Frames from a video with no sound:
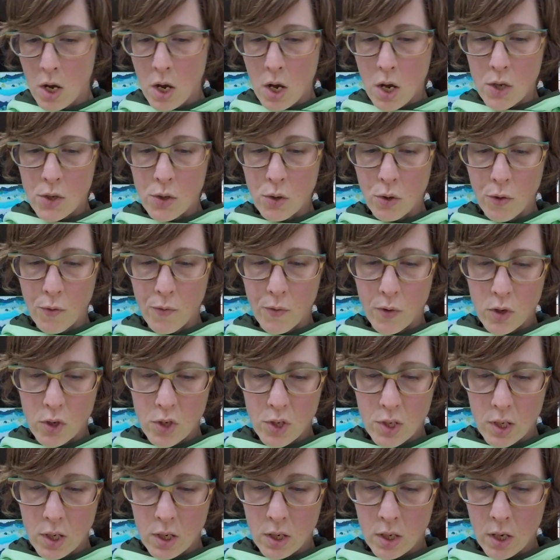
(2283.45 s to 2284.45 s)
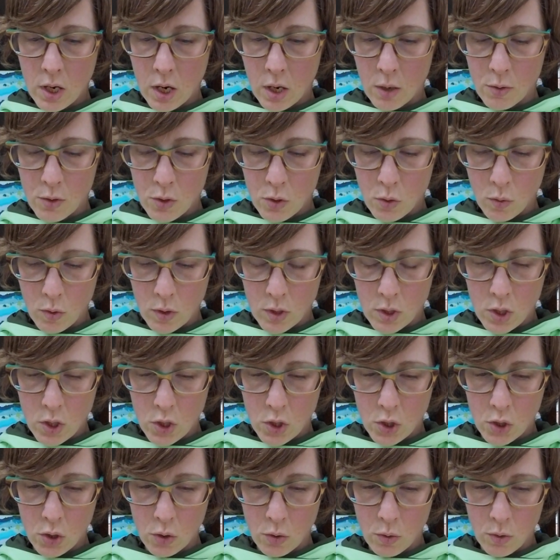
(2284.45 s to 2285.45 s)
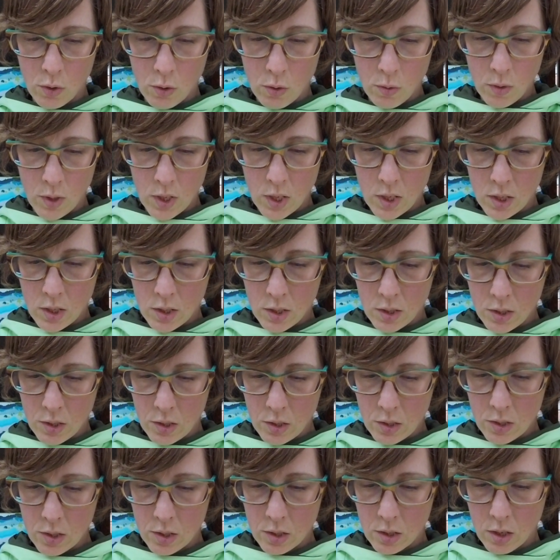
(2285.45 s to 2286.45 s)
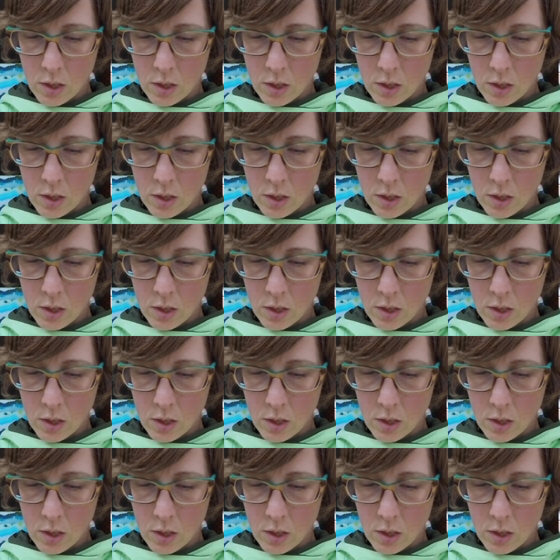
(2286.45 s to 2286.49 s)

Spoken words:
So the first thing I was going to show you is